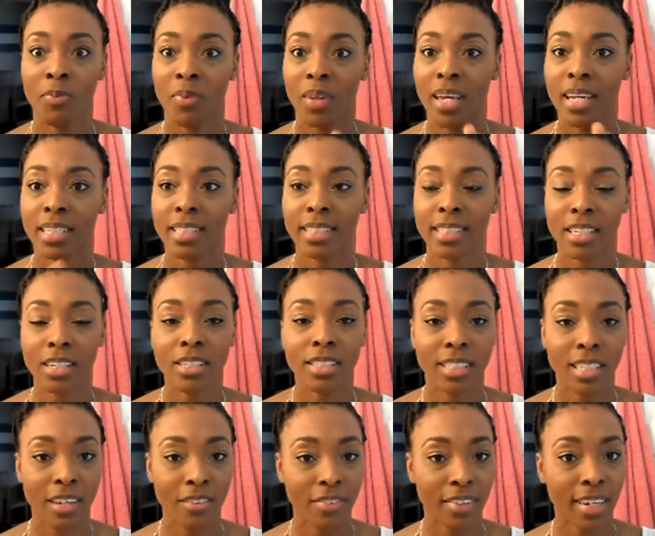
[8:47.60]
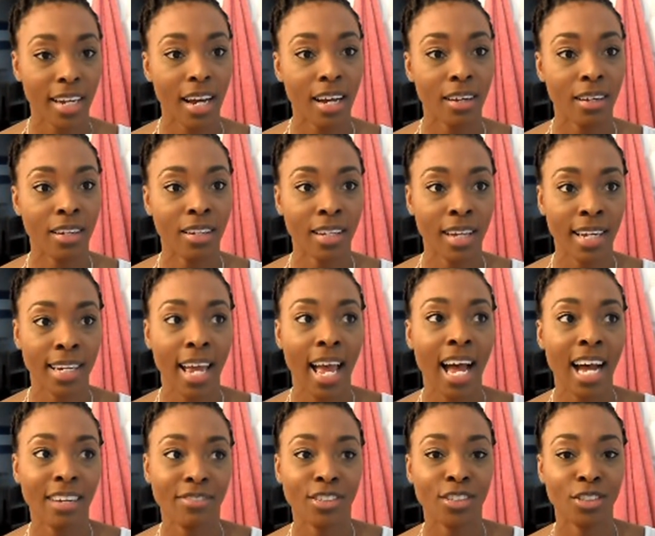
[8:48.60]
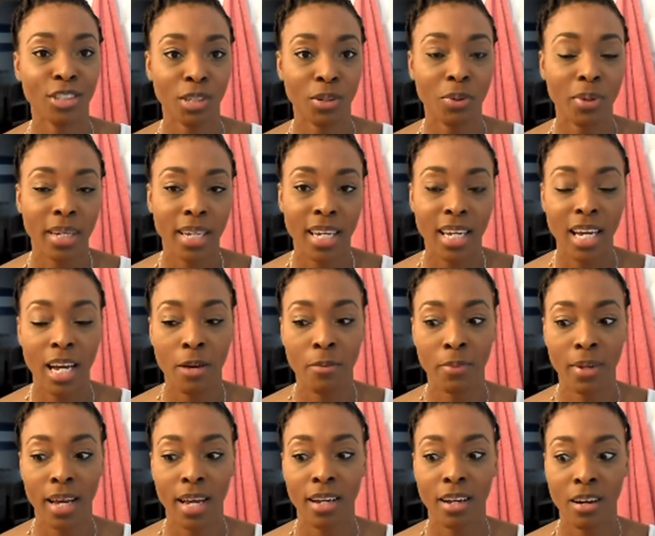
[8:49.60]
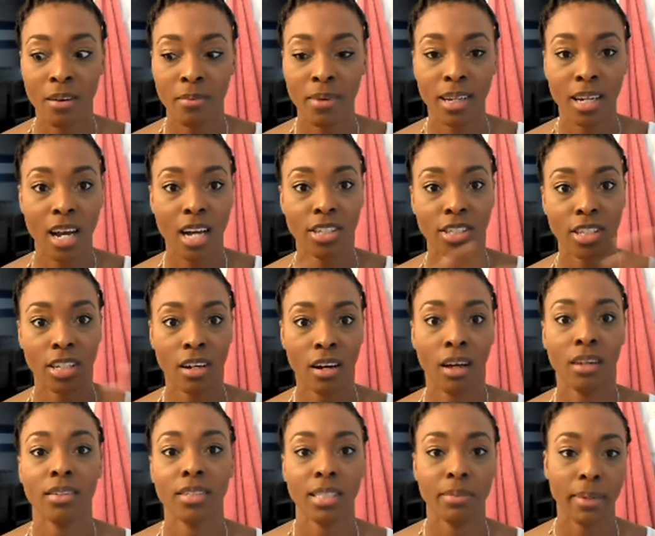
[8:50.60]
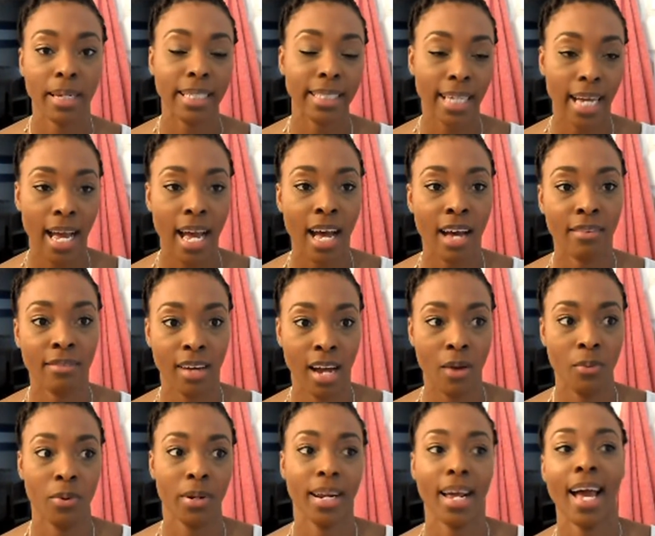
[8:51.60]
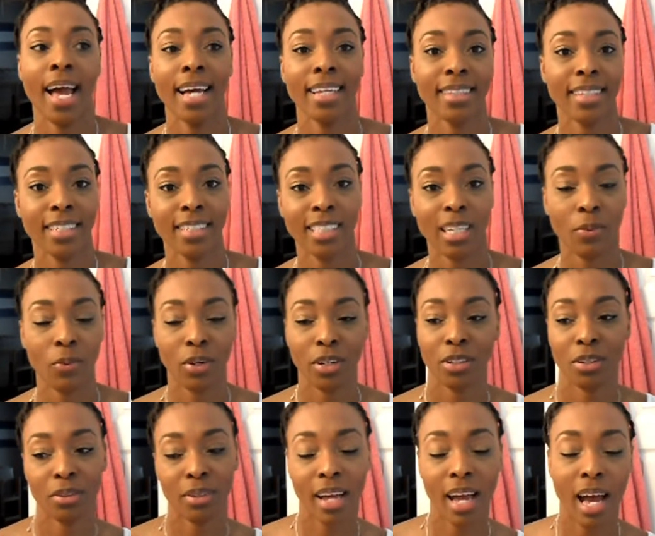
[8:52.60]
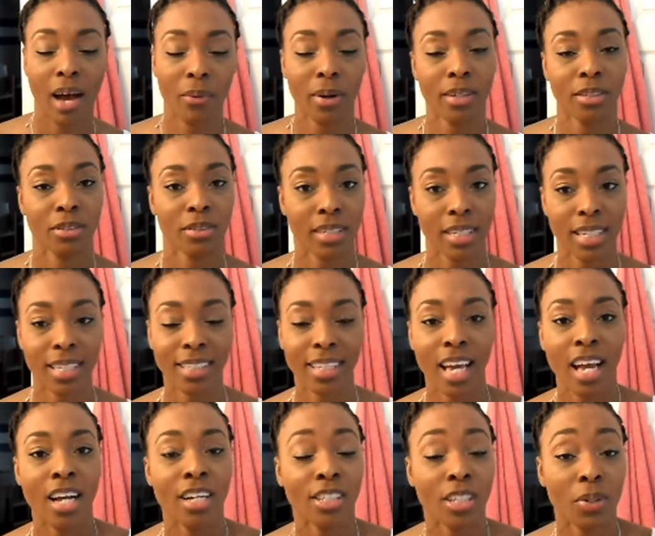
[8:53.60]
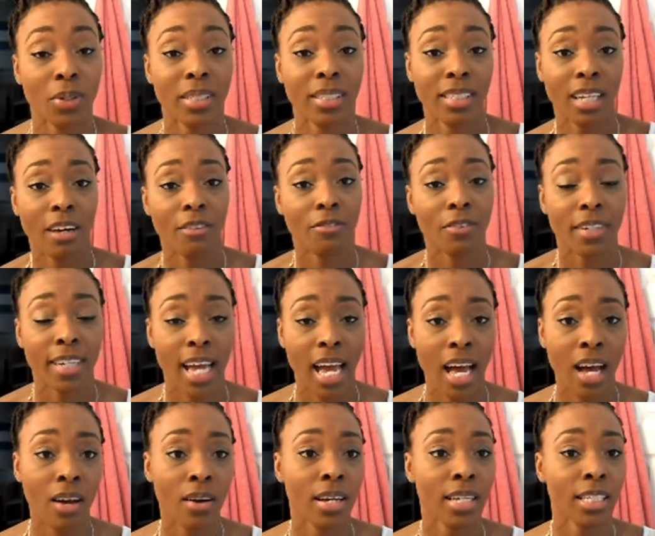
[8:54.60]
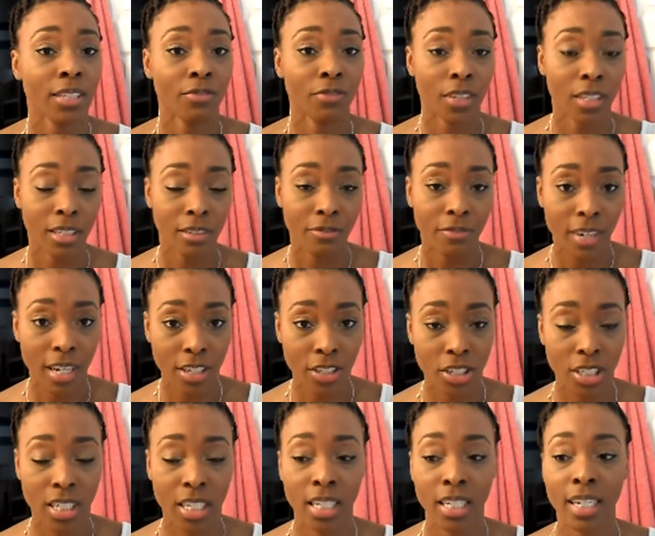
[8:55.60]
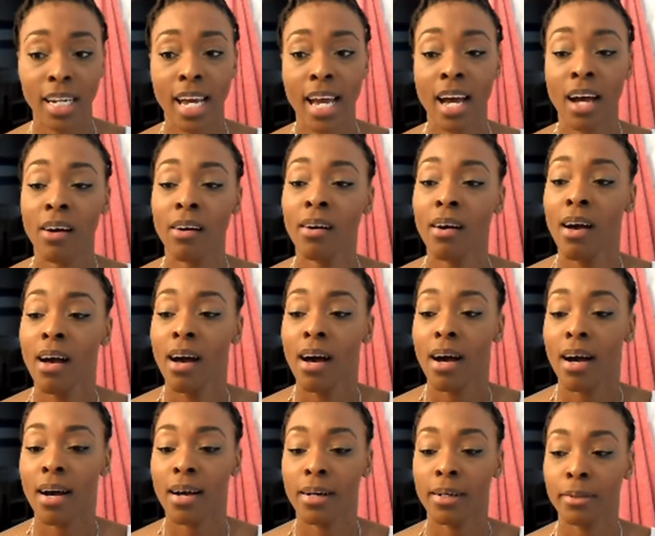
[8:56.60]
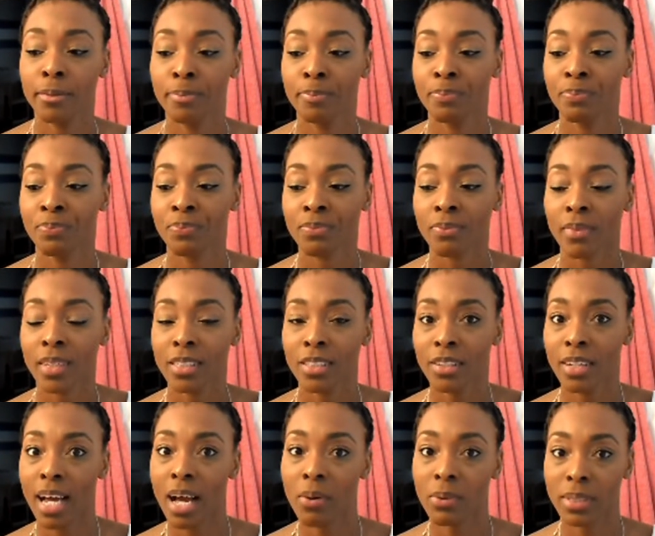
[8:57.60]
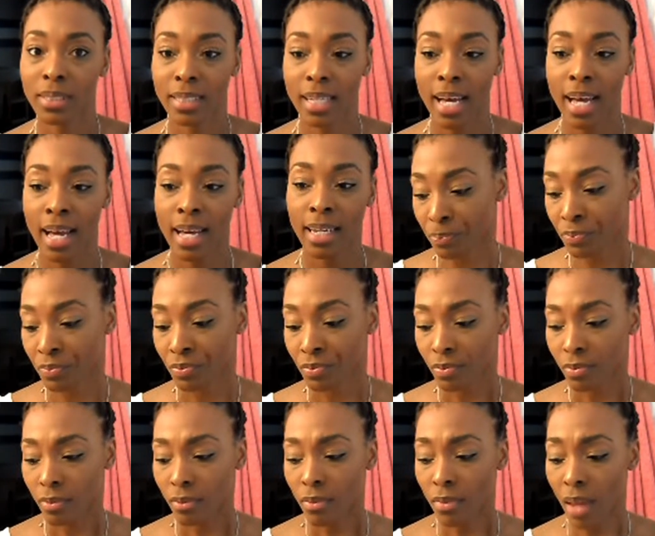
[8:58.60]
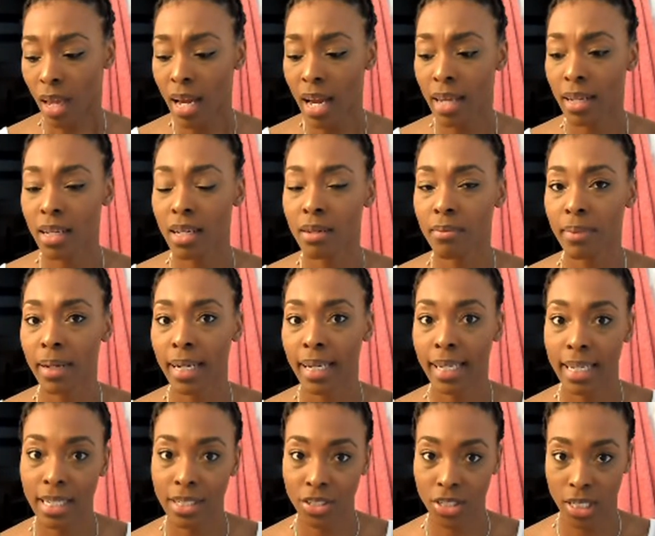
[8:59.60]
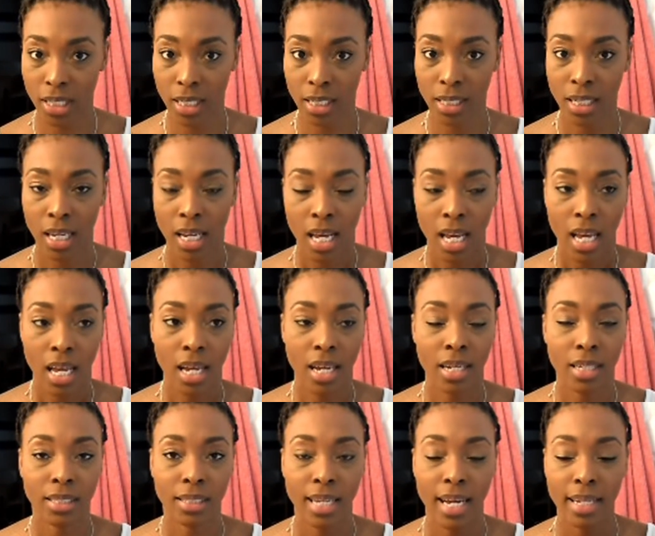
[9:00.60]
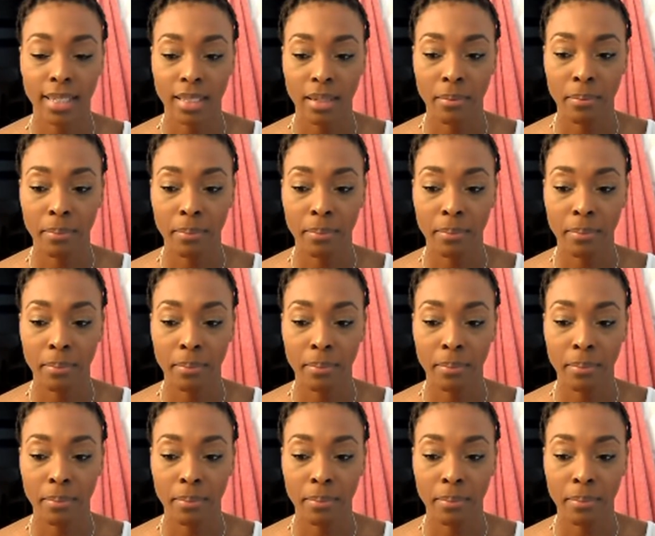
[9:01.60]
It's still stuff that I, after doing it, I'm like, oh my gosh, look at all the space I have. I want to add this. I want to do that. I want to do this. So it's done for now. It's fully functioning now. So that was that. And then my kitchen is like the